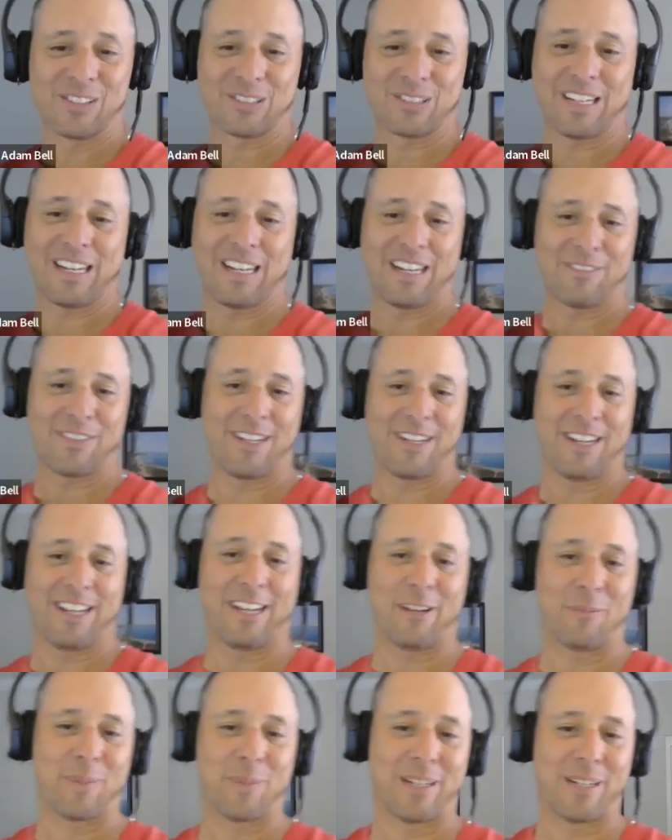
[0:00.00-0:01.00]
I haven't
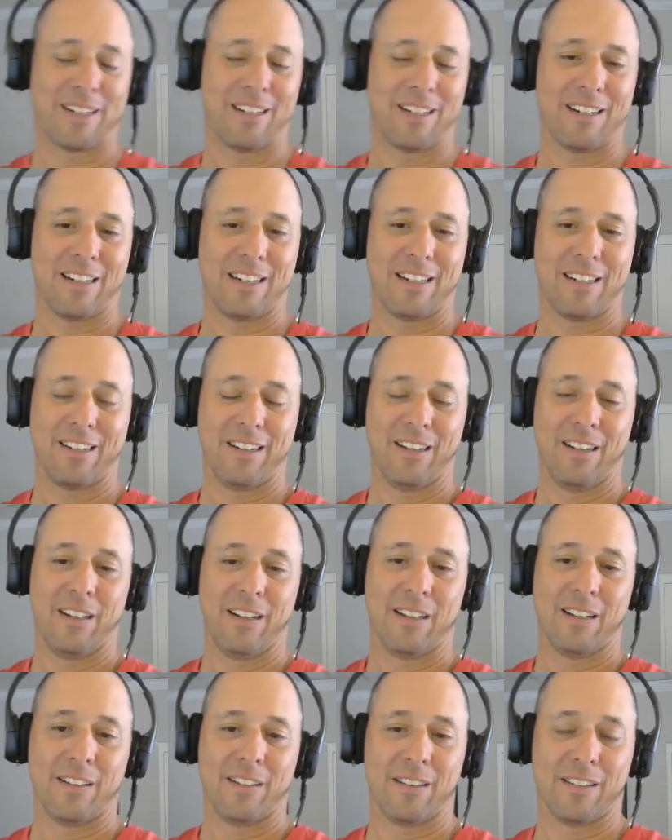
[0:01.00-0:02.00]
had mine.
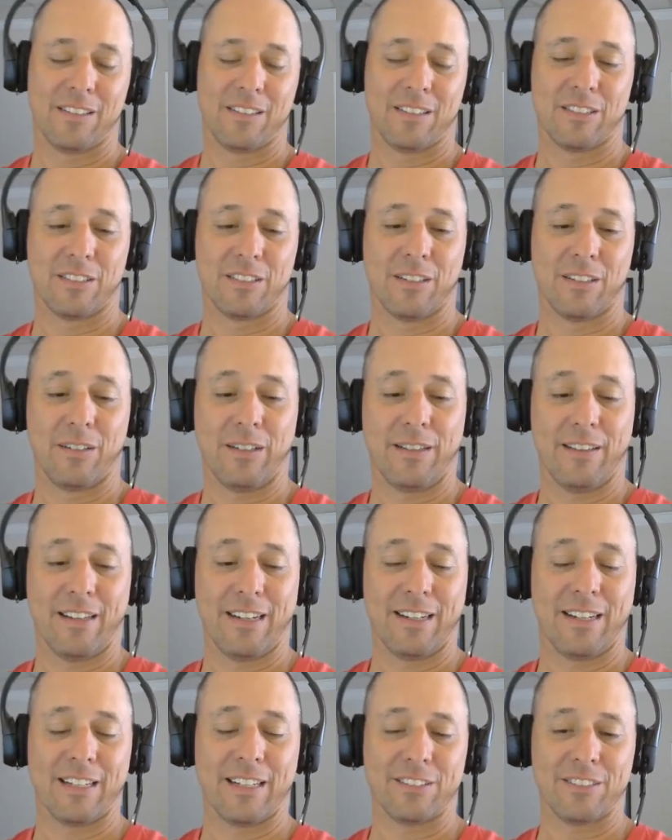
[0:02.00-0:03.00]

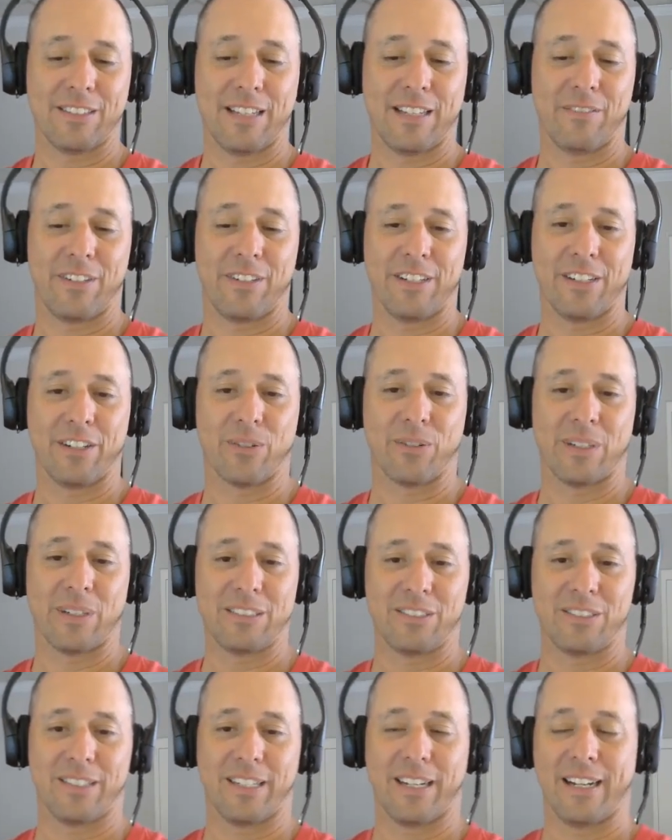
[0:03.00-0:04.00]
I guess they've
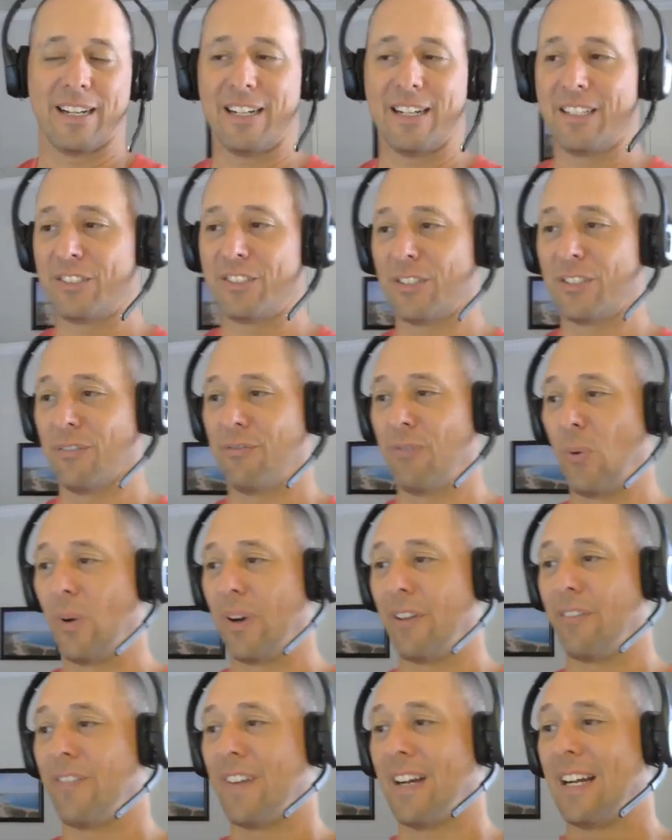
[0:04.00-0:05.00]
decreased the age to
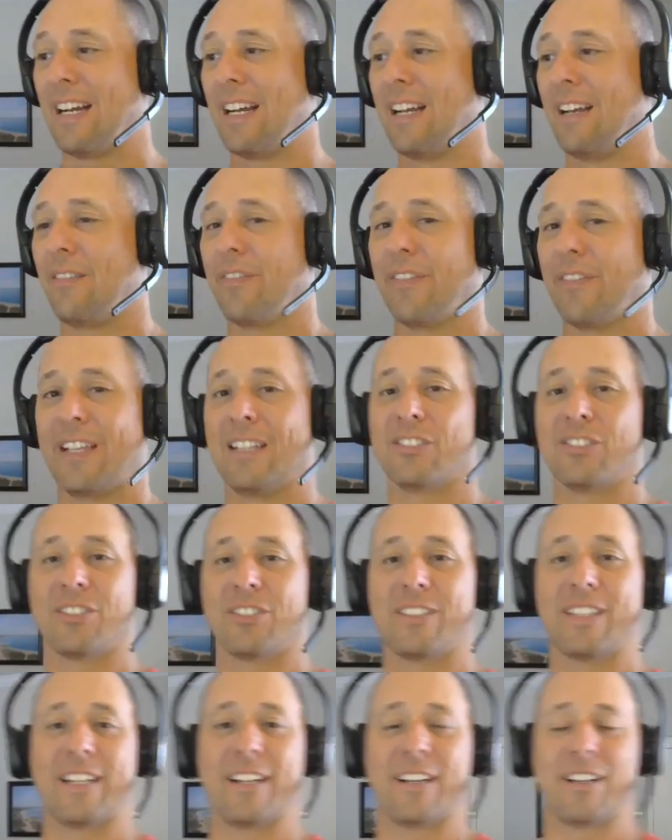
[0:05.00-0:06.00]
45
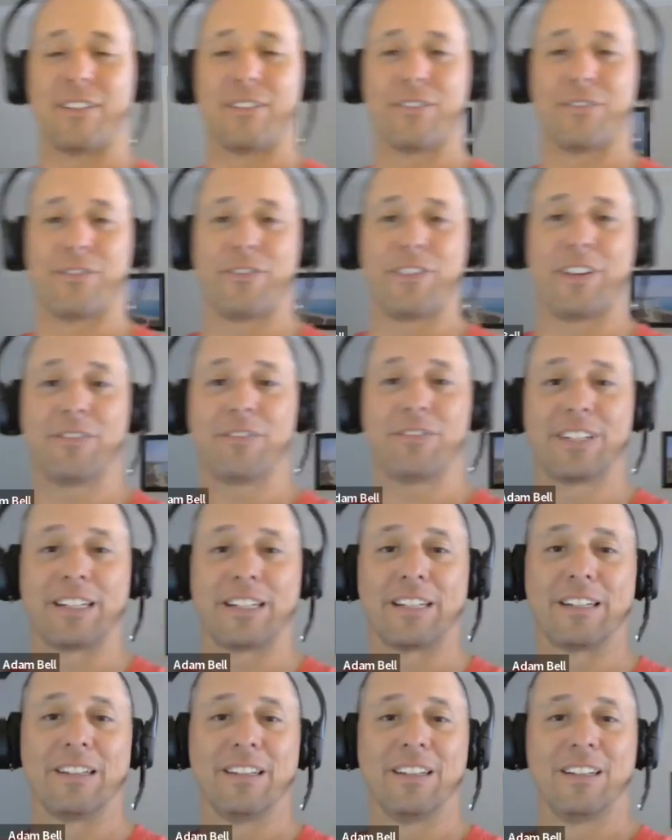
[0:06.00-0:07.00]
instead of
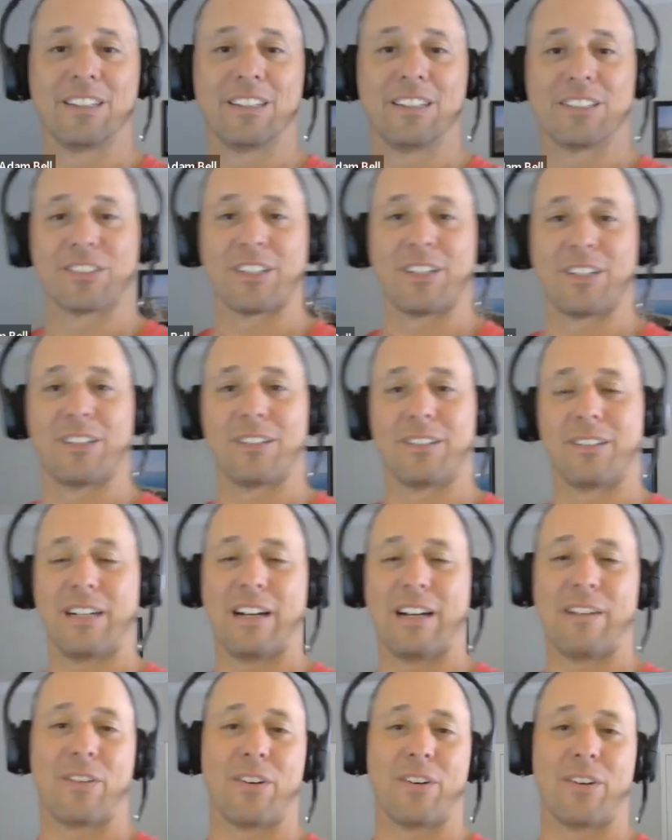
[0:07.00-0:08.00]
50. So
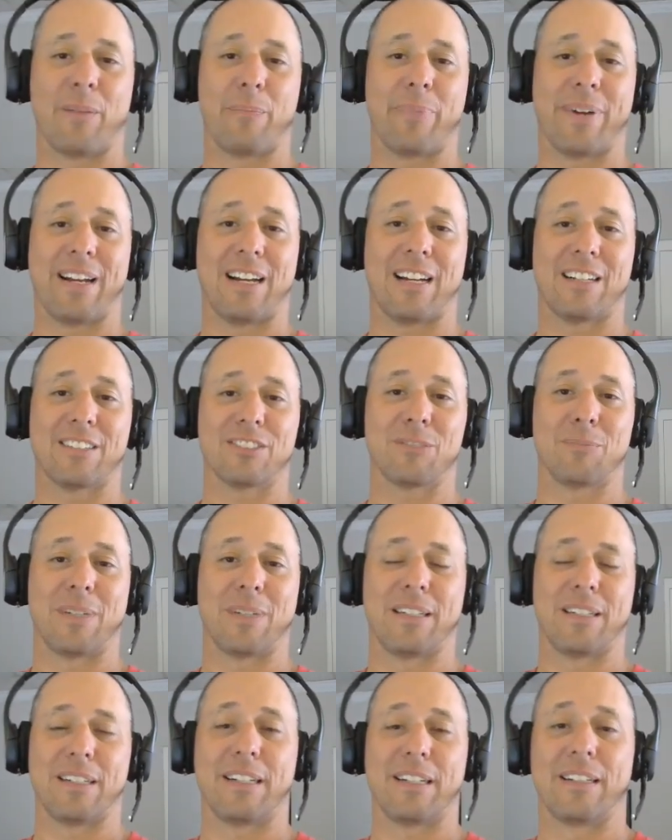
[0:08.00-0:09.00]
I've already passed
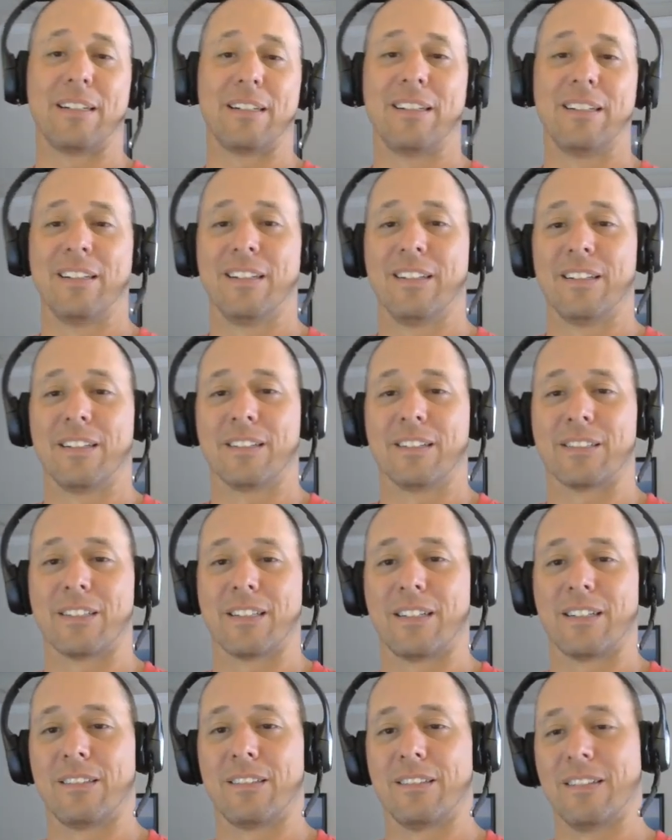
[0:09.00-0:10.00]
mine.
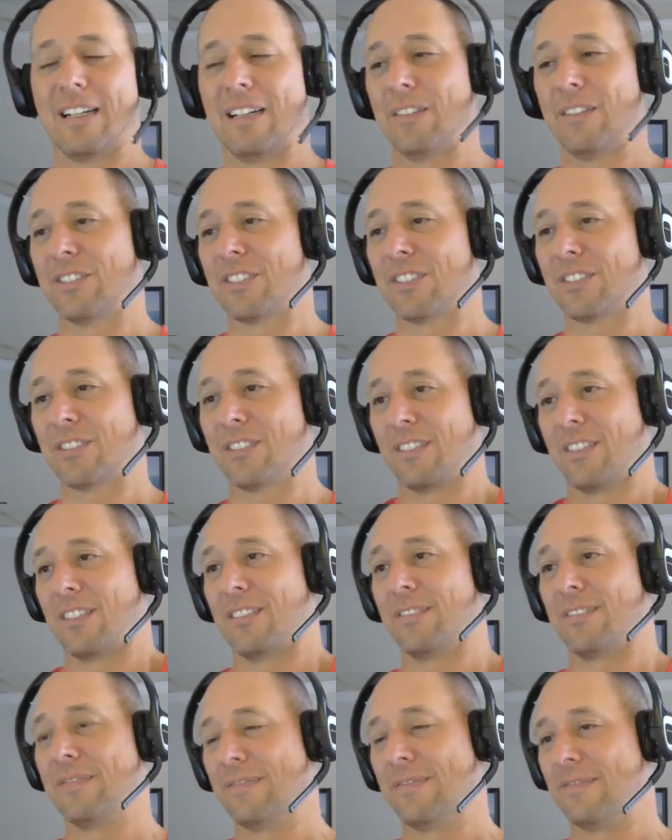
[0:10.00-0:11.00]
So I was just
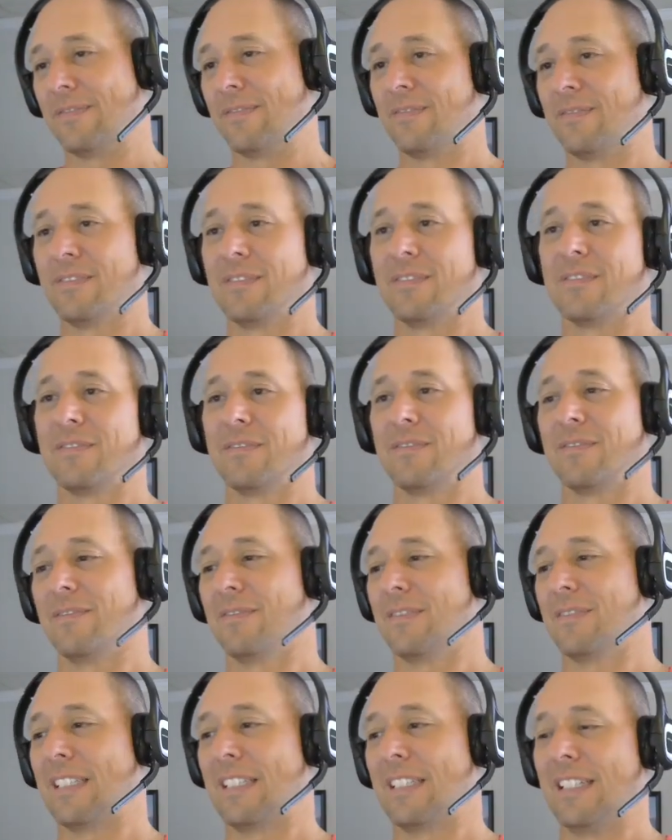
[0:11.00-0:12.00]
gonna
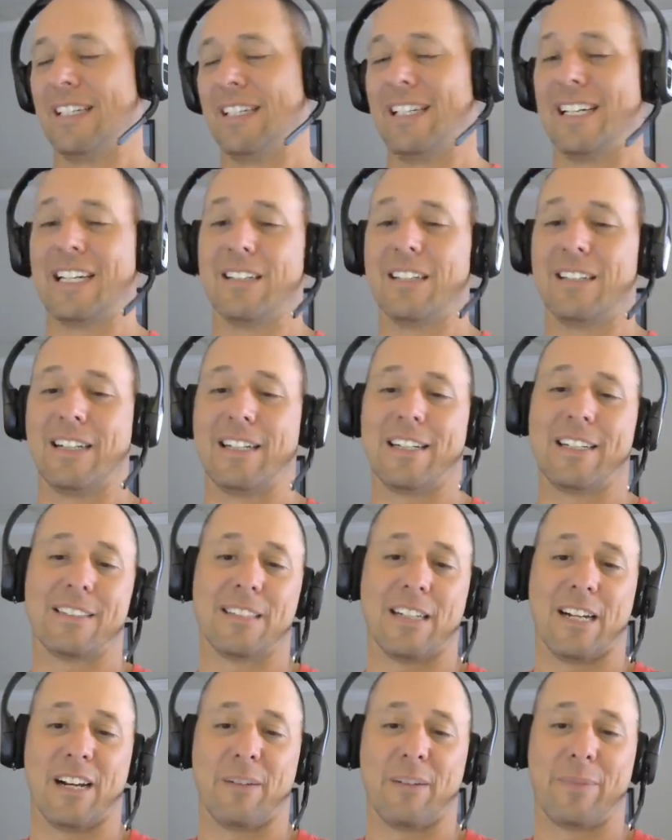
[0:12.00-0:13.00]
any
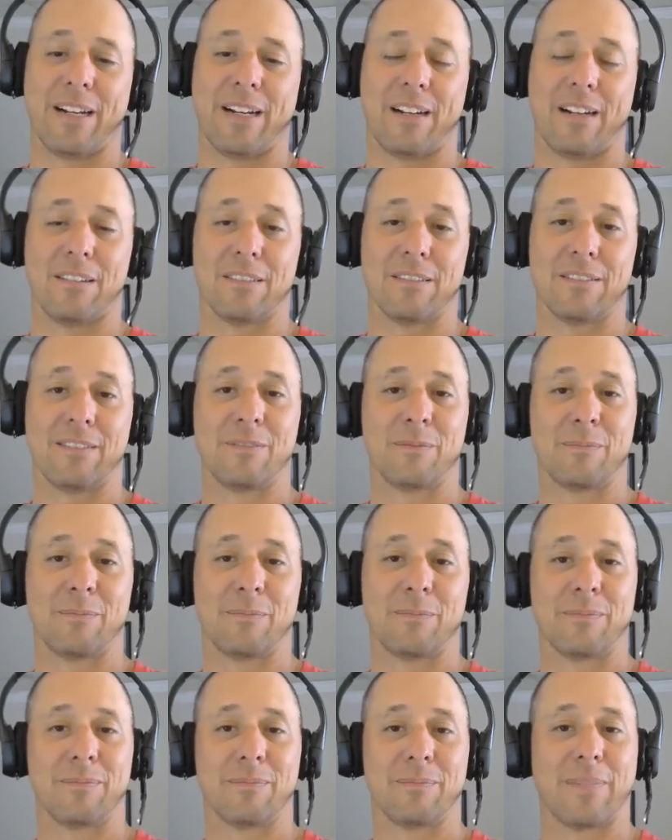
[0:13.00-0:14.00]
time now,
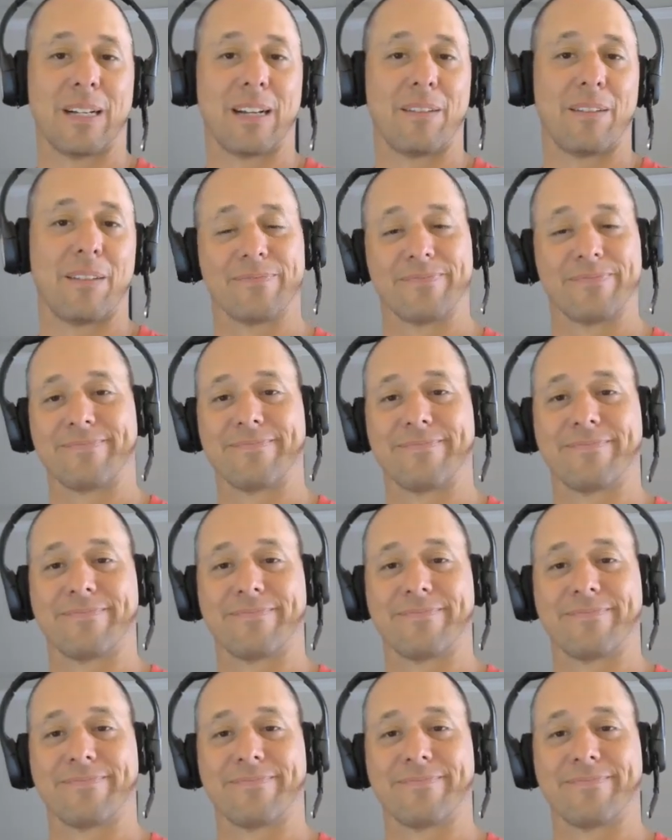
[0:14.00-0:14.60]
maybe.